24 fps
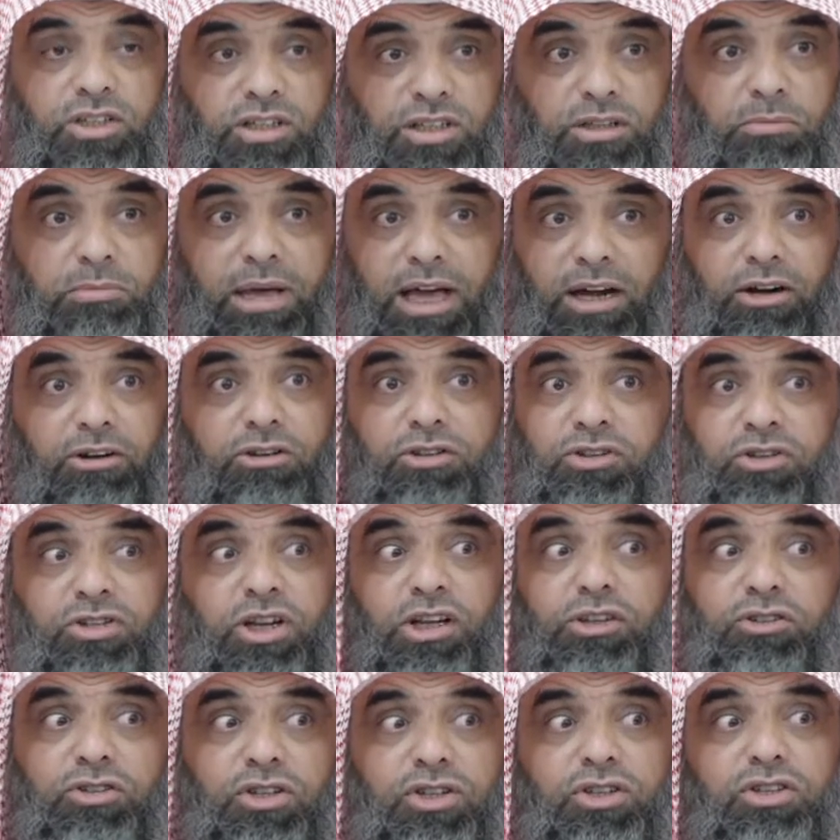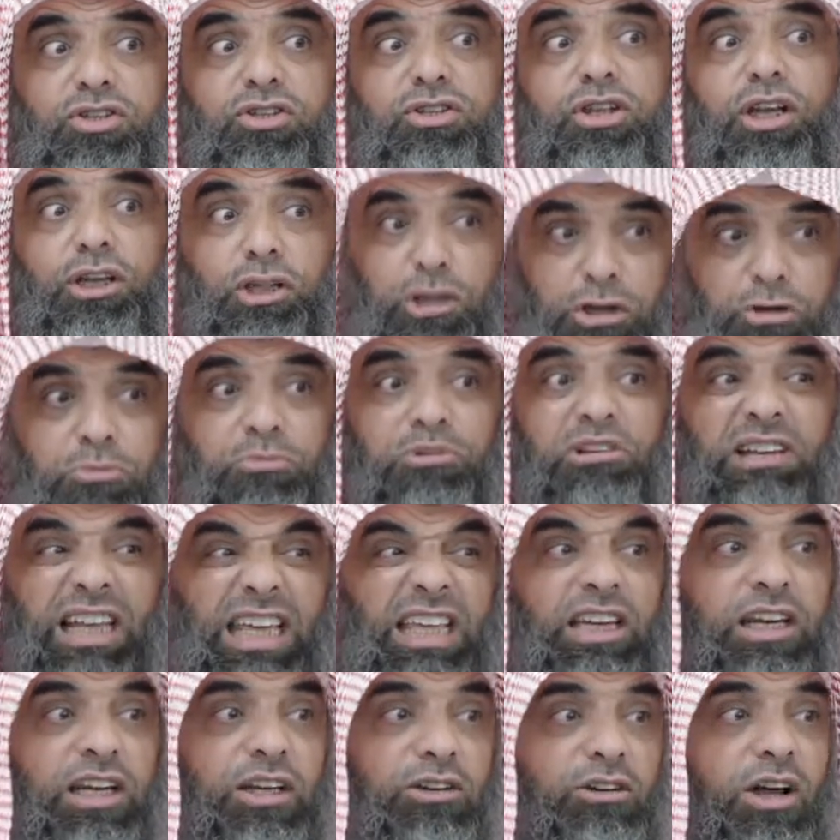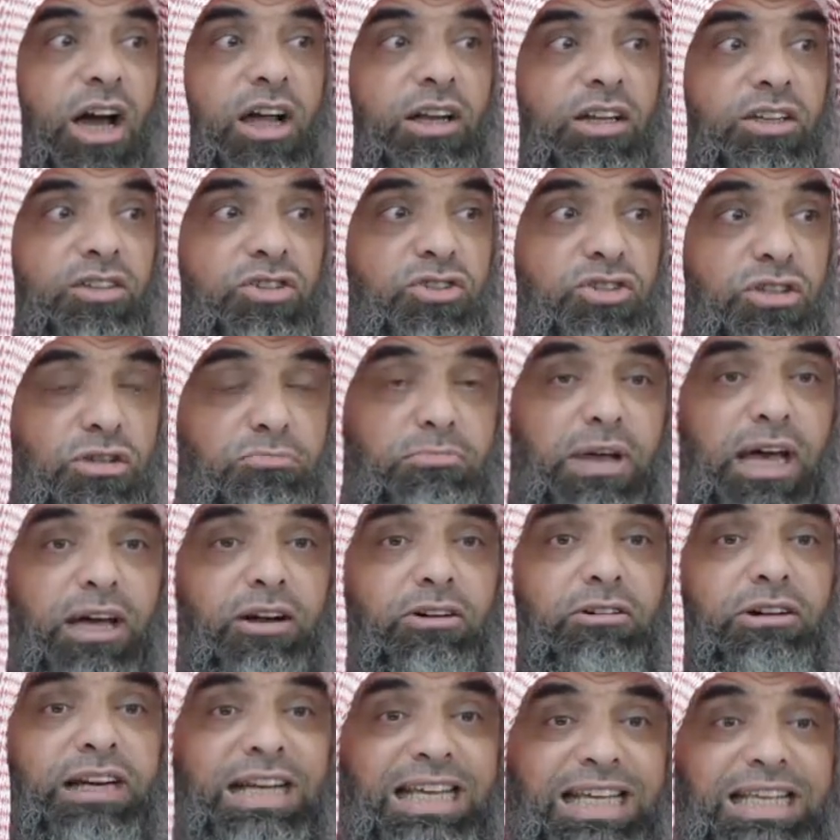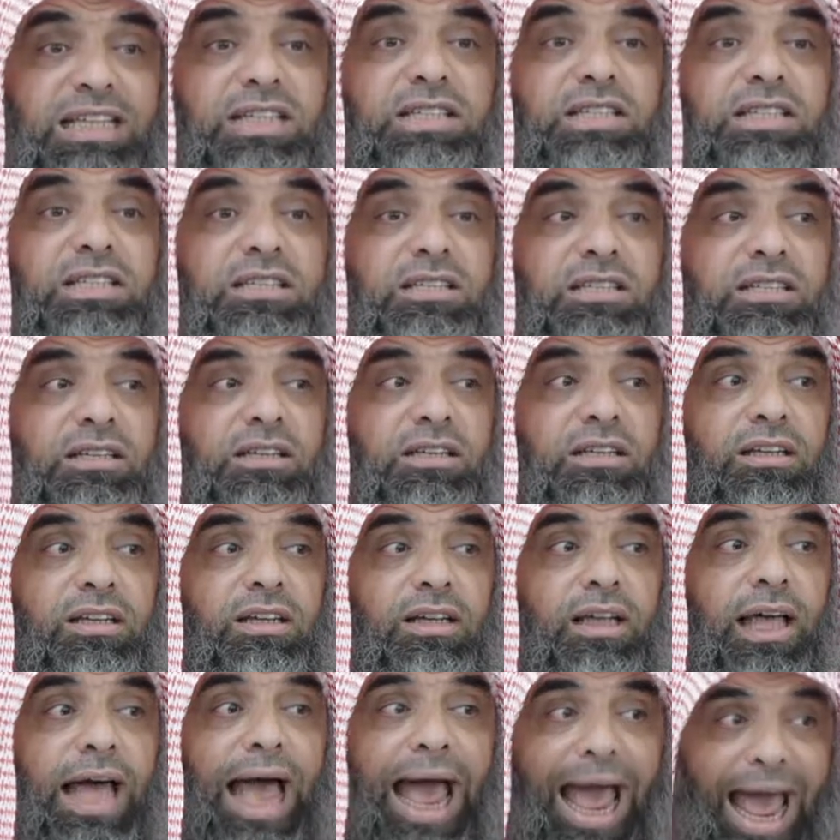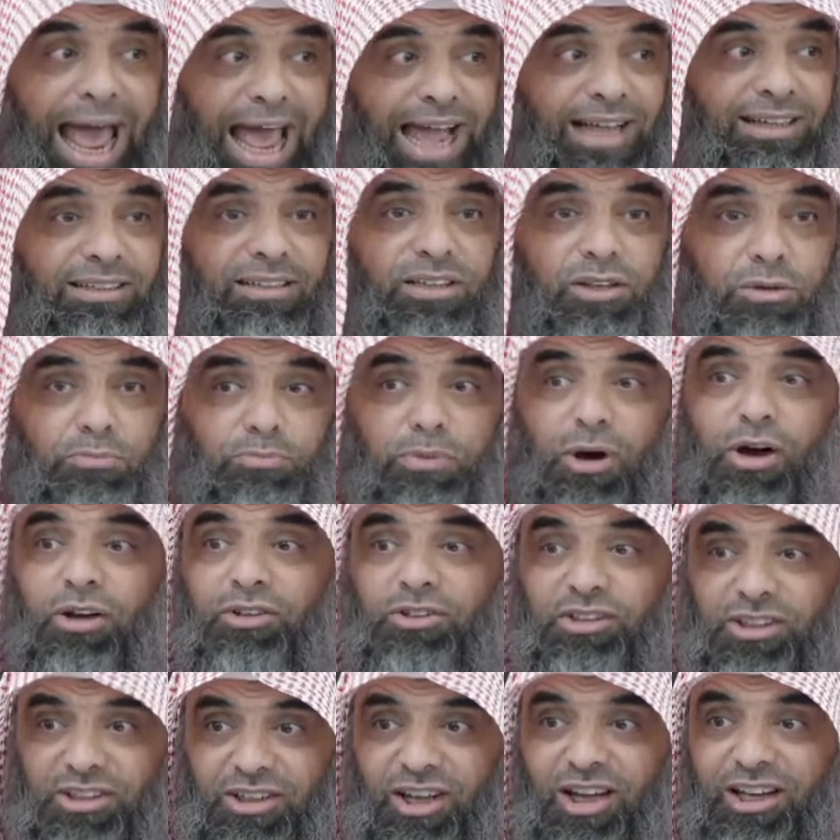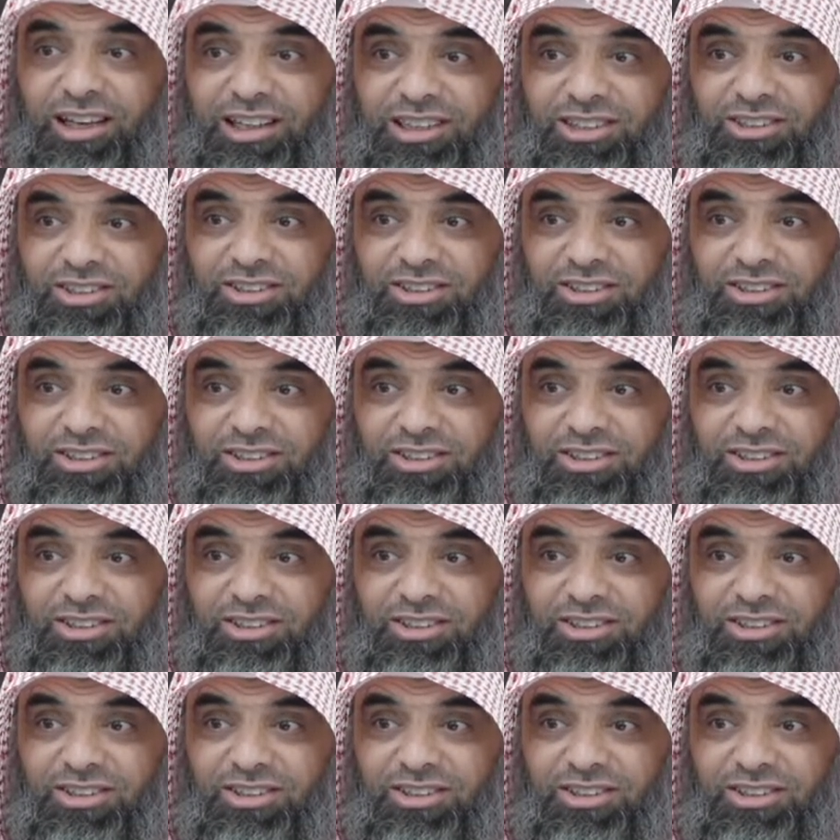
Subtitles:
The matter is not just accumulating knowledge. The matter is acting upon the knowledge.